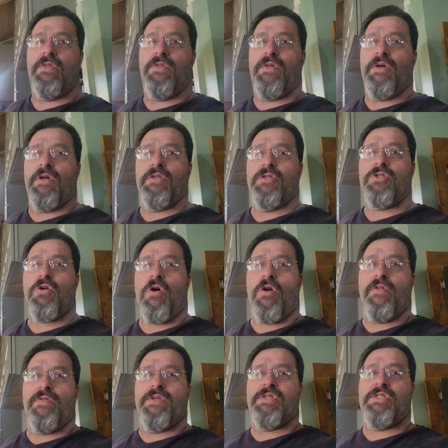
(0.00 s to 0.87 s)
the
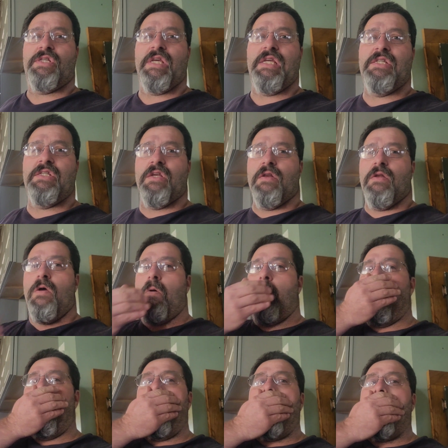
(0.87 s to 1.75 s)
start of the season.
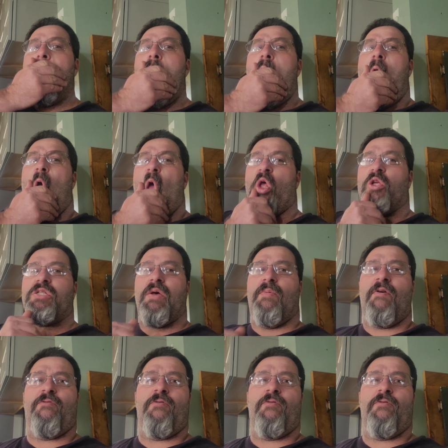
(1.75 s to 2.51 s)
Some